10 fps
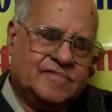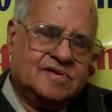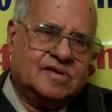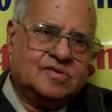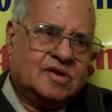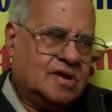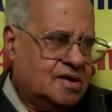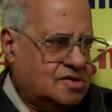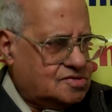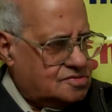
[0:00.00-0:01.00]
So,
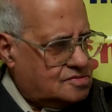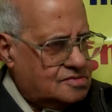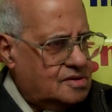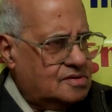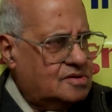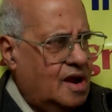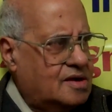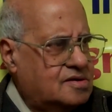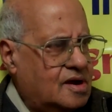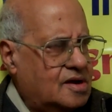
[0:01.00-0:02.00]

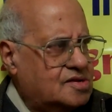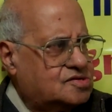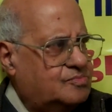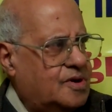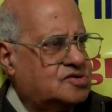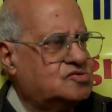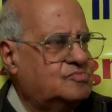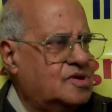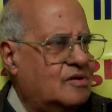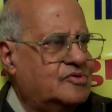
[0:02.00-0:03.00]
until unless a person
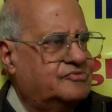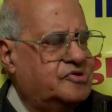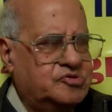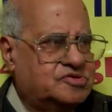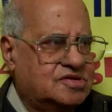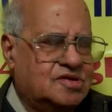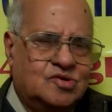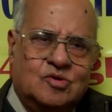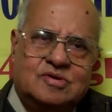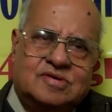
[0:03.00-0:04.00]
becomes refugee, they
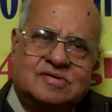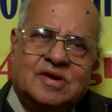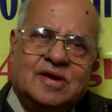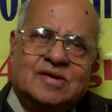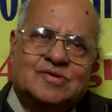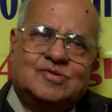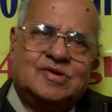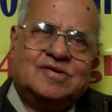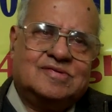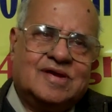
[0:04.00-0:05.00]
don't
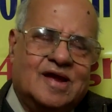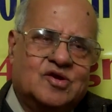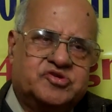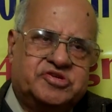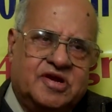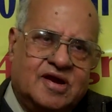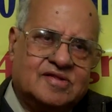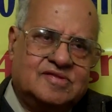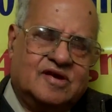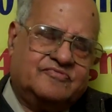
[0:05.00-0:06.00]
they cannot share
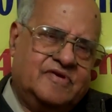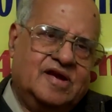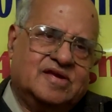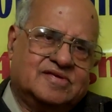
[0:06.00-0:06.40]
their feeling.